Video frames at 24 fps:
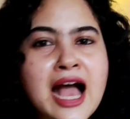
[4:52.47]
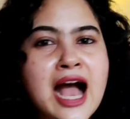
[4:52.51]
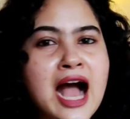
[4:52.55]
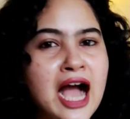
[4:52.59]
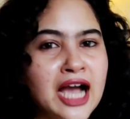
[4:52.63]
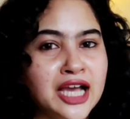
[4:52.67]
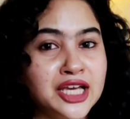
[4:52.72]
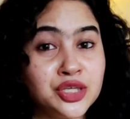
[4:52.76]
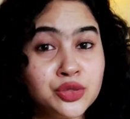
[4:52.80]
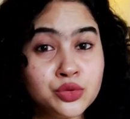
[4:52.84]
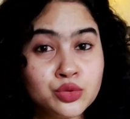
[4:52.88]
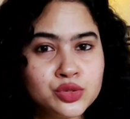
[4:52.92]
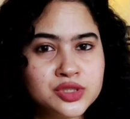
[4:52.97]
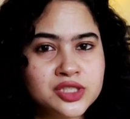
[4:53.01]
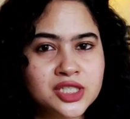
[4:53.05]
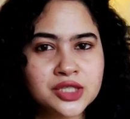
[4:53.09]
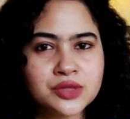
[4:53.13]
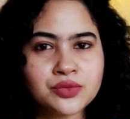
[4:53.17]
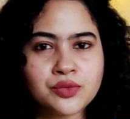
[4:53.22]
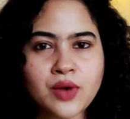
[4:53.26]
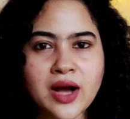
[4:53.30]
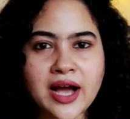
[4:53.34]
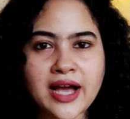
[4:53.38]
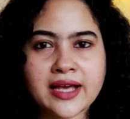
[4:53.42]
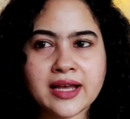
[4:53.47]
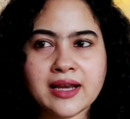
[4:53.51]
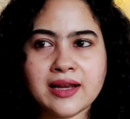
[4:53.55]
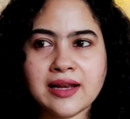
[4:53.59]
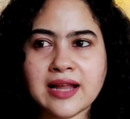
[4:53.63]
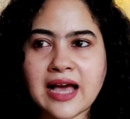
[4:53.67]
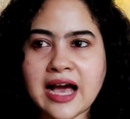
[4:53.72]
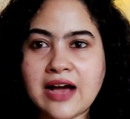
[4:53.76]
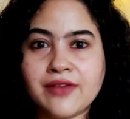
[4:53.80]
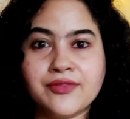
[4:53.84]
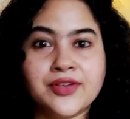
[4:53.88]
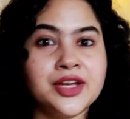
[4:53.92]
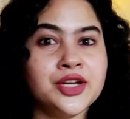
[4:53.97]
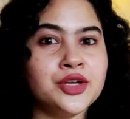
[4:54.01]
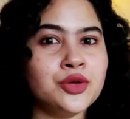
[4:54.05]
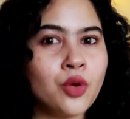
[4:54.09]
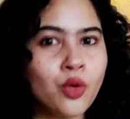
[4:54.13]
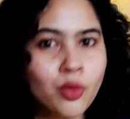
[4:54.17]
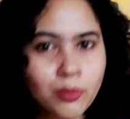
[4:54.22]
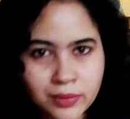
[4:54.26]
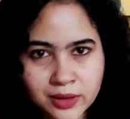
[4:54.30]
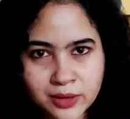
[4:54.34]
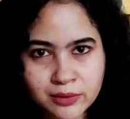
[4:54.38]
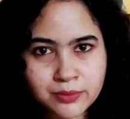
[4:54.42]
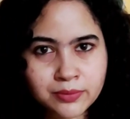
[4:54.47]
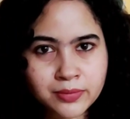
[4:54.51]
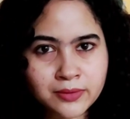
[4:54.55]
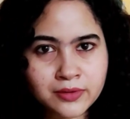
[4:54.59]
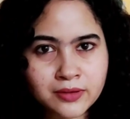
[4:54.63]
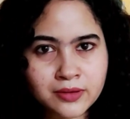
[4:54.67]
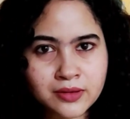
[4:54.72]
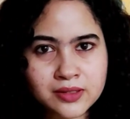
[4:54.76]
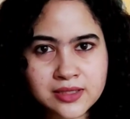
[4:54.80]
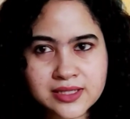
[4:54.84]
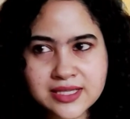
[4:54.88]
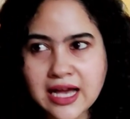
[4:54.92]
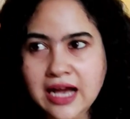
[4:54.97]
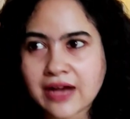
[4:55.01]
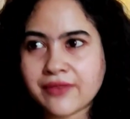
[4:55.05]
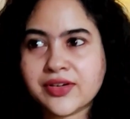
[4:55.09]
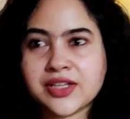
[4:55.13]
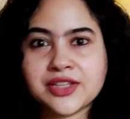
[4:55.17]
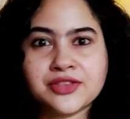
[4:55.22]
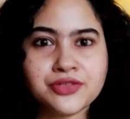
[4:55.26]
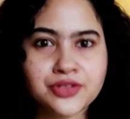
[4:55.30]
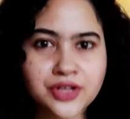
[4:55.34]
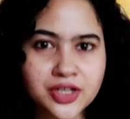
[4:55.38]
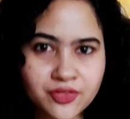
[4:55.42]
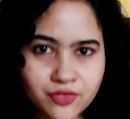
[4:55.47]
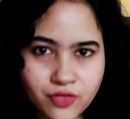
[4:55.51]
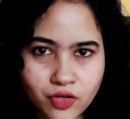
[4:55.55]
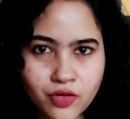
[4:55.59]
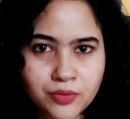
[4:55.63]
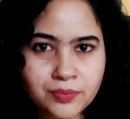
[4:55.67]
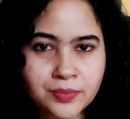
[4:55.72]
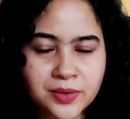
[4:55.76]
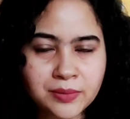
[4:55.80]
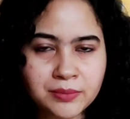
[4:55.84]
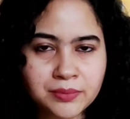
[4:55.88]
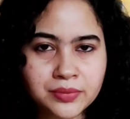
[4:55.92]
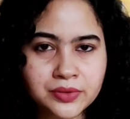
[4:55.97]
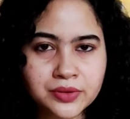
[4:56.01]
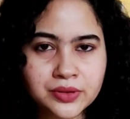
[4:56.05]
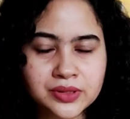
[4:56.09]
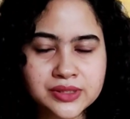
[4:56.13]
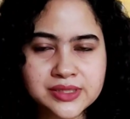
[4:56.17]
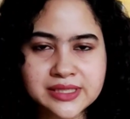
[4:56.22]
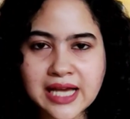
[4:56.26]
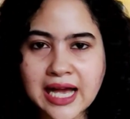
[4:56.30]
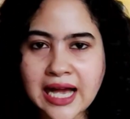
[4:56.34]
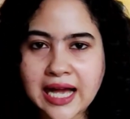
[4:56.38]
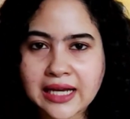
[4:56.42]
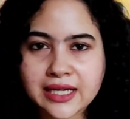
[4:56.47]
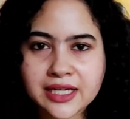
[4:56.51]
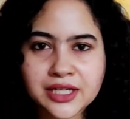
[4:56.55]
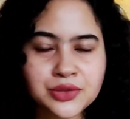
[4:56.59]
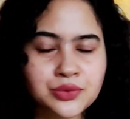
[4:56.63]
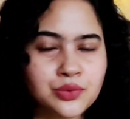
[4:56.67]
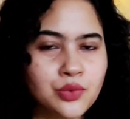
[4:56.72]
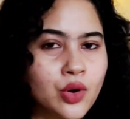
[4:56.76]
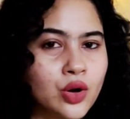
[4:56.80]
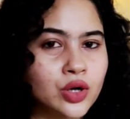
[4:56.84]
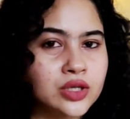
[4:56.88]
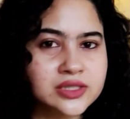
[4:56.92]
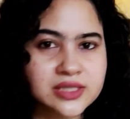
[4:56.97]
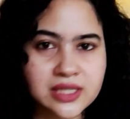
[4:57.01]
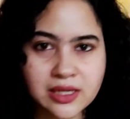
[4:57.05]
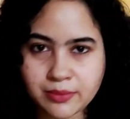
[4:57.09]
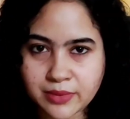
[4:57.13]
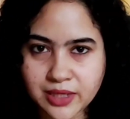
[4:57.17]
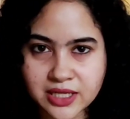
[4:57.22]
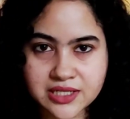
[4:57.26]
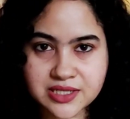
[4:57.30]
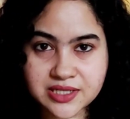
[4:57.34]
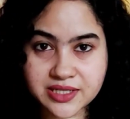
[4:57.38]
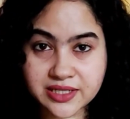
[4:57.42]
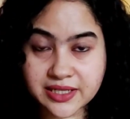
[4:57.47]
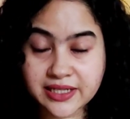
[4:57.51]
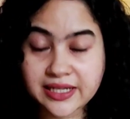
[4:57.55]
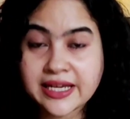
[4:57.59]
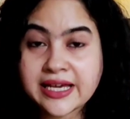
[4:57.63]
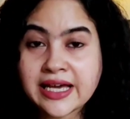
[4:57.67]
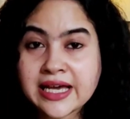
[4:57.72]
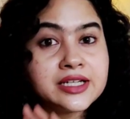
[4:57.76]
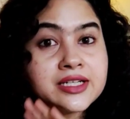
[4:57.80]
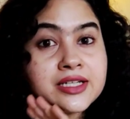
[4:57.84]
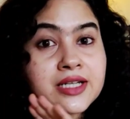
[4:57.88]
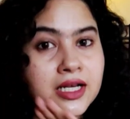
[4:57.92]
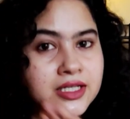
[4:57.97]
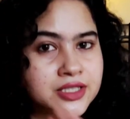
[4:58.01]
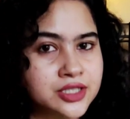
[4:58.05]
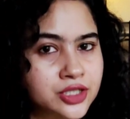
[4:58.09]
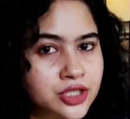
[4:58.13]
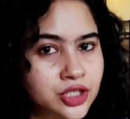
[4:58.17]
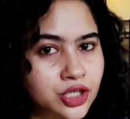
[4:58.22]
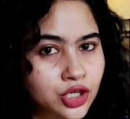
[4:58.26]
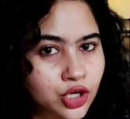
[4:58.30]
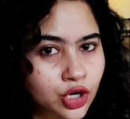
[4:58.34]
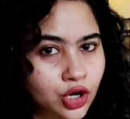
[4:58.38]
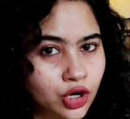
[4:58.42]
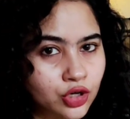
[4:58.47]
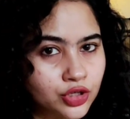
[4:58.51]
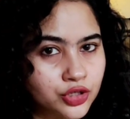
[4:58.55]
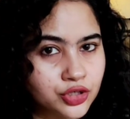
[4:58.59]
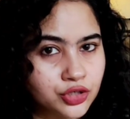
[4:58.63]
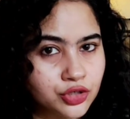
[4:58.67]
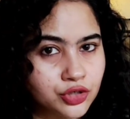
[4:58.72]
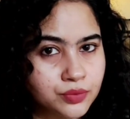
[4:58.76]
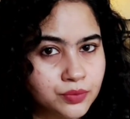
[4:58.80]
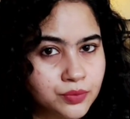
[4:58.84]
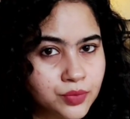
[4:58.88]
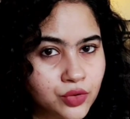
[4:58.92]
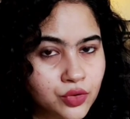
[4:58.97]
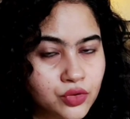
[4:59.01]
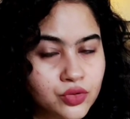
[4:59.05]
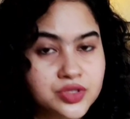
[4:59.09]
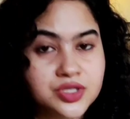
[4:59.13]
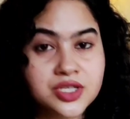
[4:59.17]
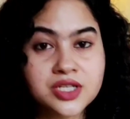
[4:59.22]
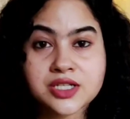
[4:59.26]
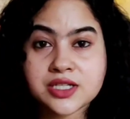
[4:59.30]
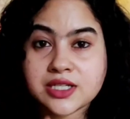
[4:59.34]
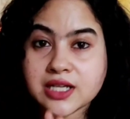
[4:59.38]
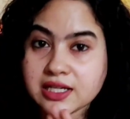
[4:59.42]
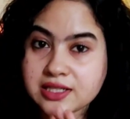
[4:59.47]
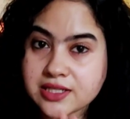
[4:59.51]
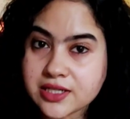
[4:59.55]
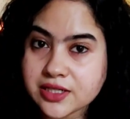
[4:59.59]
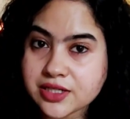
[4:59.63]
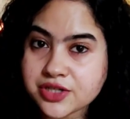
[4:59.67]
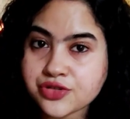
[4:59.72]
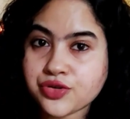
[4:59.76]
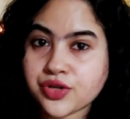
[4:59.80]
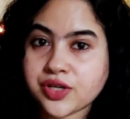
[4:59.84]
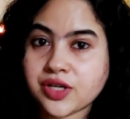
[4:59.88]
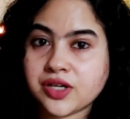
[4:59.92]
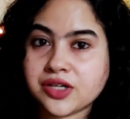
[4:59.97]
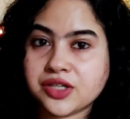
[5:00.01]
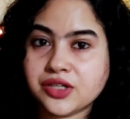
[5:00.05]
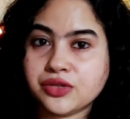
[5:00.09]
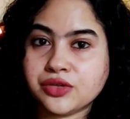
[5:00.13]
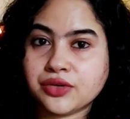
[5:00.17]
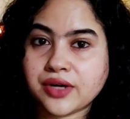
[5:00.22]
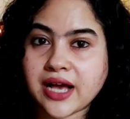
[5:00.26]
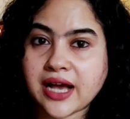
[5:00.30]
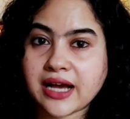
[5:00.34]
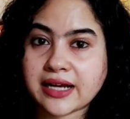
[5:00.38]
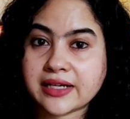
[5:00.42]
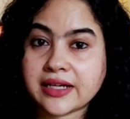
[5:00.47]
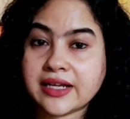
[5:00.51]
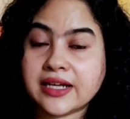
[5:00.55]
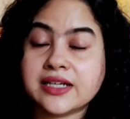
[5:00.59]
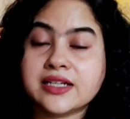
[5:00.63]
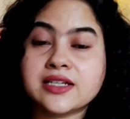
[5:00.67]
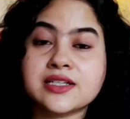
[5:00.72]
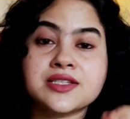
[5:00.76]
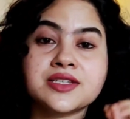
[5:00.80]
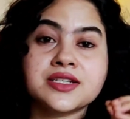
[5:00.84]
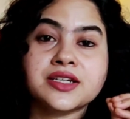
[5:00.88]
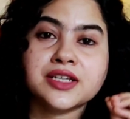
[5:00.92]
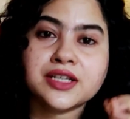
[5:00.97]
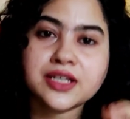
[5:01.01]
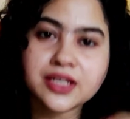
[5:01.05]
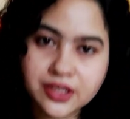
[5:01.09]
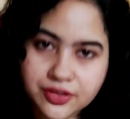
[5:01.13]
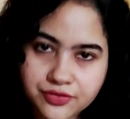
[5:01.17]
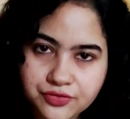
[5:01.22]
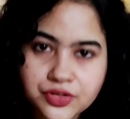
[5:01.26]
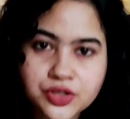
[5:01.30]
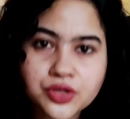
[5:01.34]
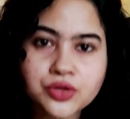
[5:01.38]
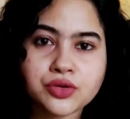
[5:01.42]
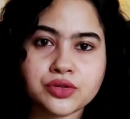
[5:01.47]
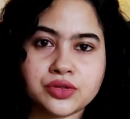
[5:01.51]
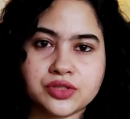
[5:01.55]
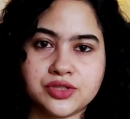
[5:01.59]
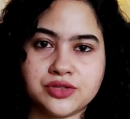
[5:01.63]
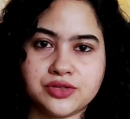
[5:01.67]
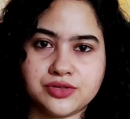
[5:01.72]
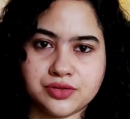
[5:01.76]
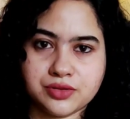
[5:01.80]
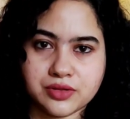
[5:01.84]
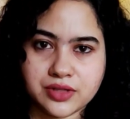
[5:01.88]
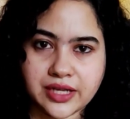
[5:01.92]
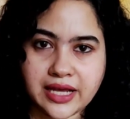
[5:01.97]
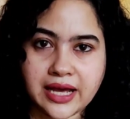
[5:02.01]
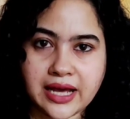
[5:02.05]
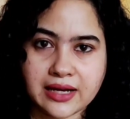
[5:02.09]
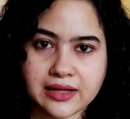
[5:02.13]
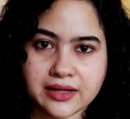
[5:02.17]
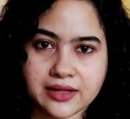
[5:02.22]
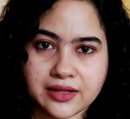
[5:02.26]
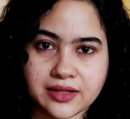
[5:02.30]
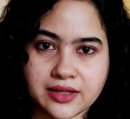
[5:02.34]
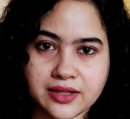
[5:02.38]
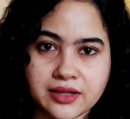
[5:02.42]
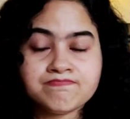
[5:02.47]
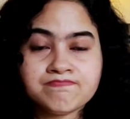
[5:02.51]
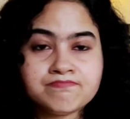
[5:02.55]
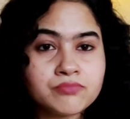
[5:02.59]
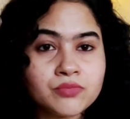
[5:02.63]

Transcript: I use it while having no pimples, having 3-4 pimples, and it works amazing. It doesn't clog your pores, it doesn't trigger your acne, it doesn't give you acne.